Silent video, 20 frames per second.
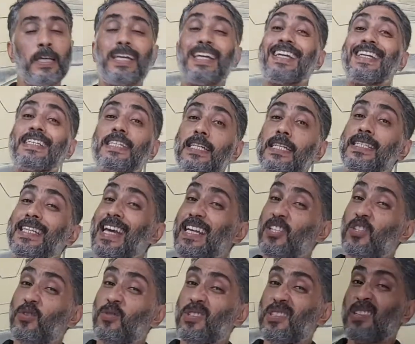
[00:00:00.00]
it is
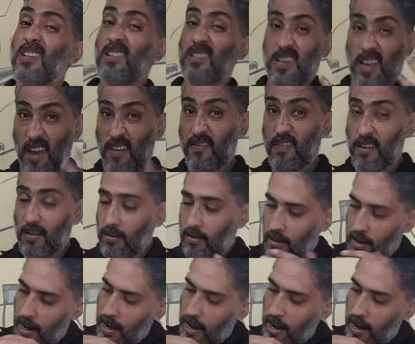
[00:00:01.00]
as a result heavier,